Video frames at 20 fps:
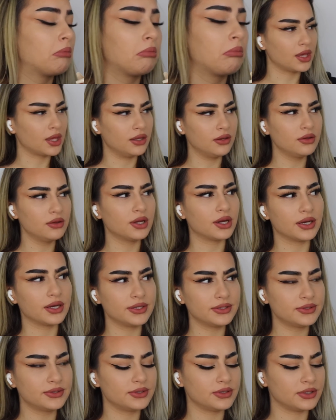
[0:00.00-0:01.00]
Can you
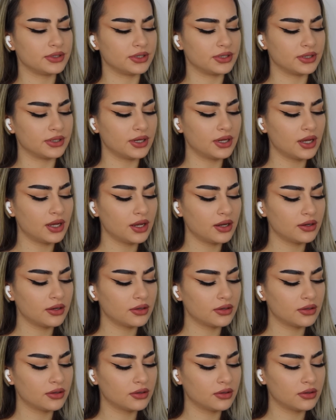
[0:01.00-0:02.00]
guys hear that?
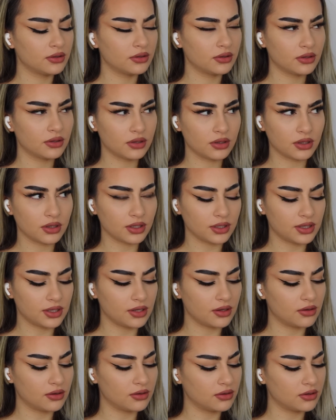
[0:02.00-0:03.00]
Is that
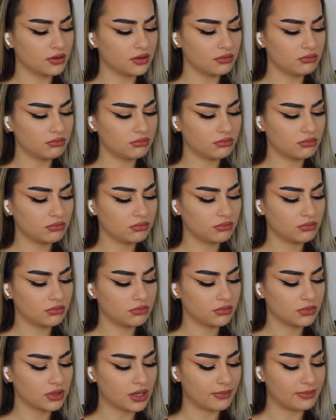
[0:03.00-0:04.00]
alarm?
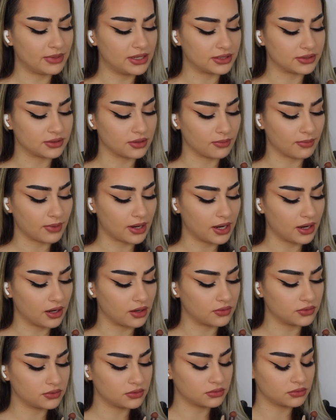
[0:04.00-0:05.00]
I mean, it's in my
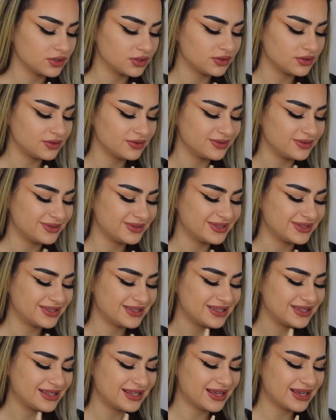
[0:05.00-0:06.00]
house, but I use
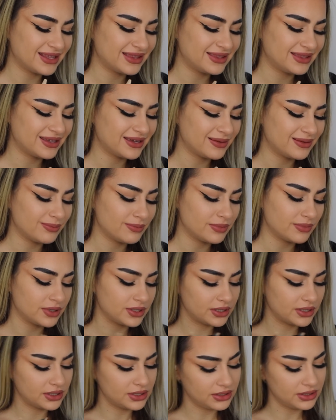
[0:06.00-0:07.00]
not that
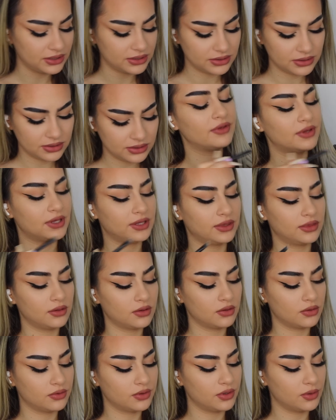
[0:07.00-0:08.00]
much. Like the
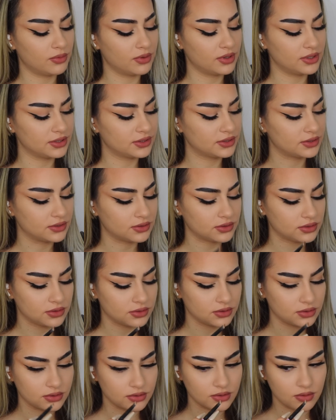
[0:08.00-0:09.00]
other one is
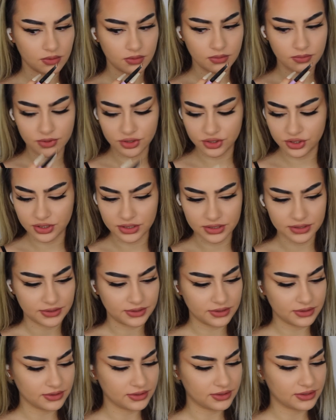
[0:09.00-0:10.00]
so much
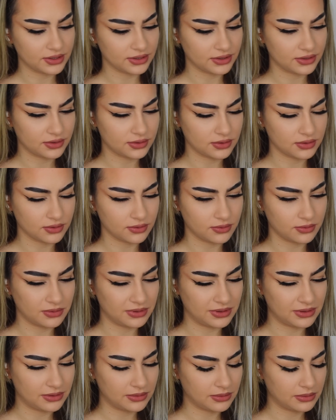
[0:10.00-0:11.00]
easier. It's like so
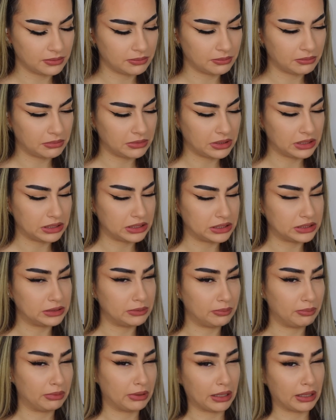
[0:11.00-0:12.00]
easy
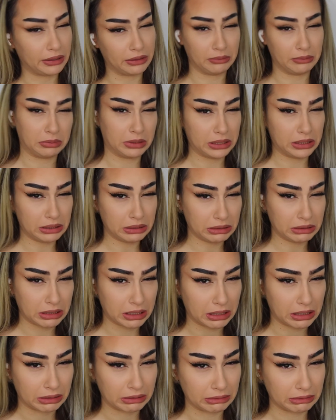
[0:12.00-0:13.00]
blendable.
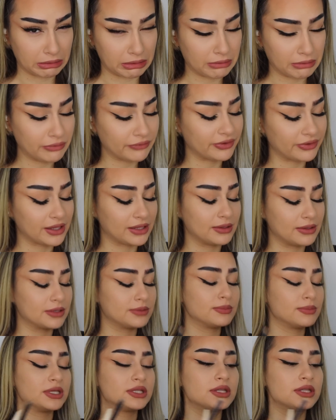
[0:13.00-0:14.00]
I don't know if that does
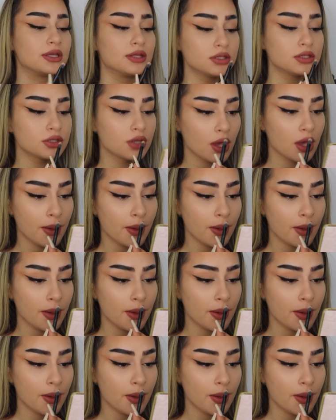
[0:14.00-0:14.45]
make sense.